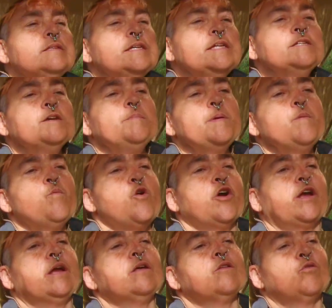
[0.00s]
Since I've been
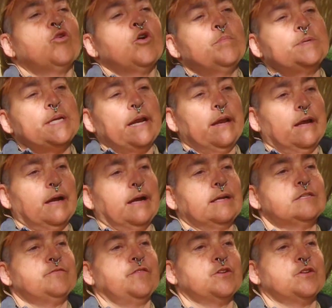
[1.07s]
working at the Royal Botanic Gardens